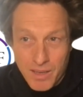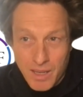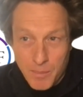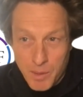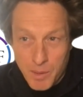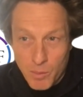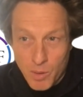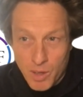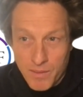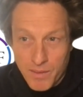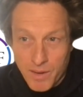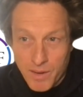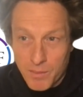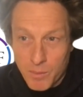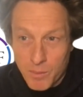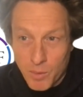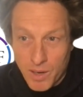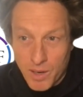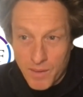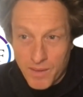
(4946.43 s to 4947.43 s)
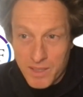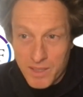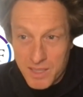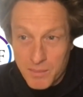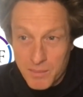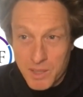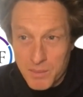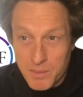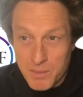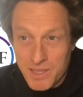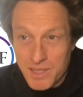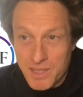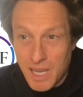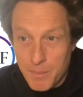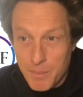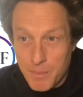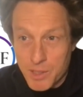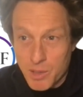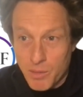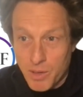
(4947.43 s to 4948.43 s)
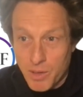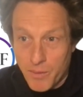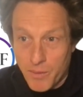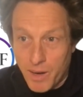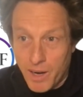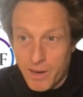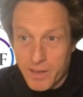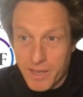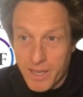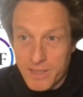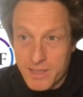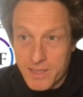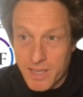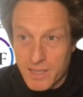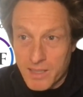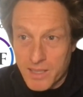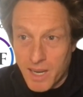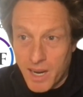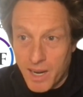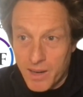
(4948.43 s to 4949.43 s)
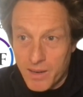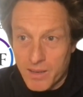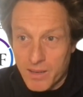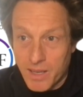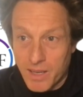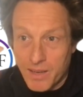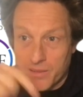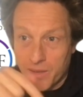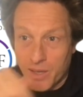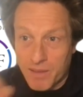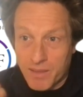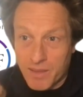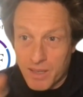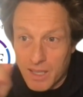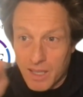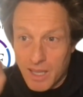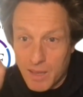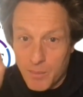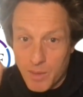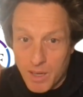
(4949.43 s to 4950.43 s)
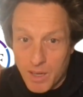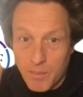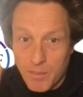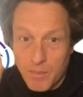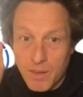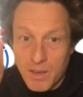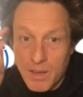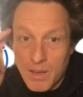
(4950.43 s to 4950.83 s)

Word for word: I mean, one of our, one of our symptoms is hypotonia, right? Our kids get tired, and if you had yeah. to climb up.